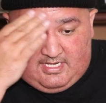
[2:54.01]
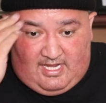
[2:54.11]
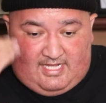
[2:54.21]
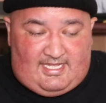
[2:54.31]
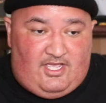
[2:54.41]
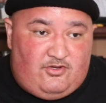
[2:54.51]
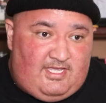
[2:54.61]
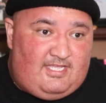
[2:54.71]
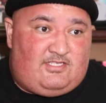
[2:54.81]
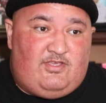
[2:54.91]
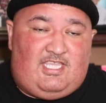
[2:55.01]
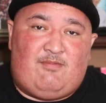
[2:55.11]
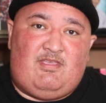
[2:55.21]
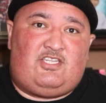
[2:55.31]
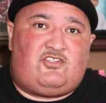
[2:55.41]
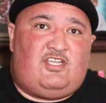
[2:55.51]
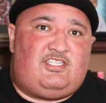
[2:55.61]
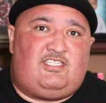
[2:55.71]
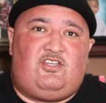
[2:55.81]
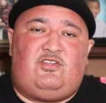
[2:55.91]
I was like, okay. So he gave me
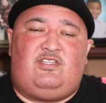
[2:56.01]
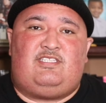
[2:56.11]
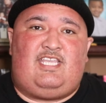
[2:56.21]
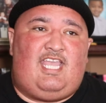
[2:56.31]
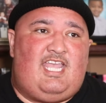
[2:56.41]
instructions to go to St.